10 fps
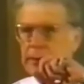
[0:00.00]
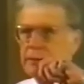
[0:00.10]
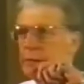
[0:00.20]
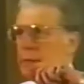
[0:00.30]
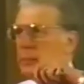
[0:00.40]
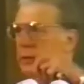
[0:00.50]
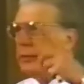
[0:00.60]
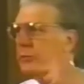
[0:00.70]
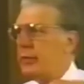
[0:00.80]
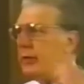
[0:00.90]
He said, "Where were
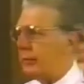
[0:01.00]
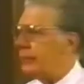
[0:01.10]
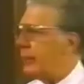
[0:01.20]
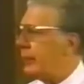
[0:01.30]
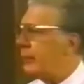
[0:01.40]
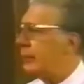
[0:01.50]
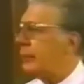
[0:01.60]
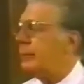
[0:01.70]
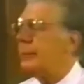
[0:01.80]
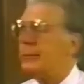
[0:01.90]
you trained?" So I
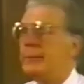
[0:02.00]
told him.